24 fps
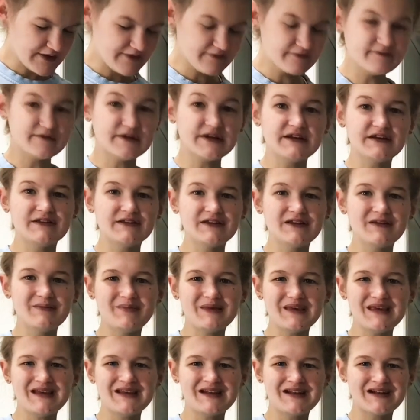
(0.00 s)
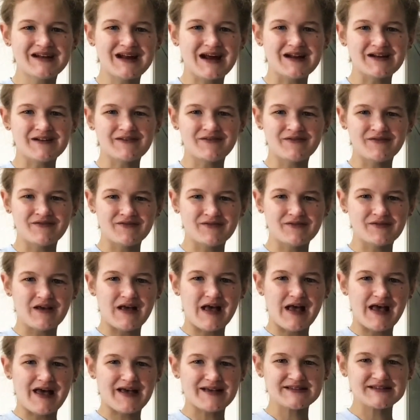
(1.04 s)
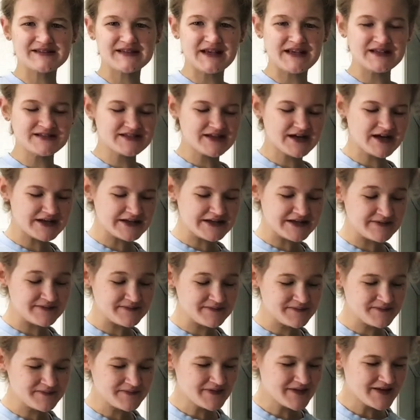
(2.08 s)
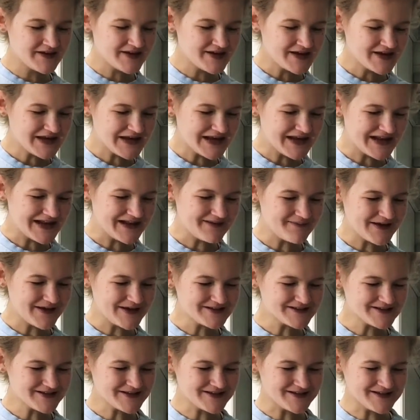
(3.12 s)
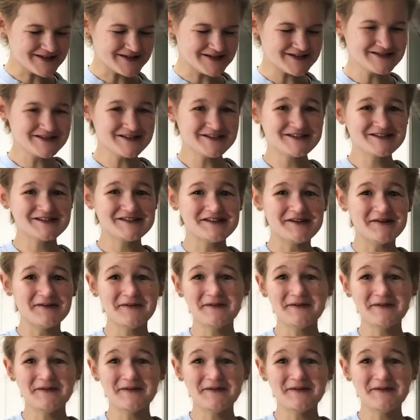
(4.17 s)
vanilla bean kind of excess on it, and it makes the cookies look so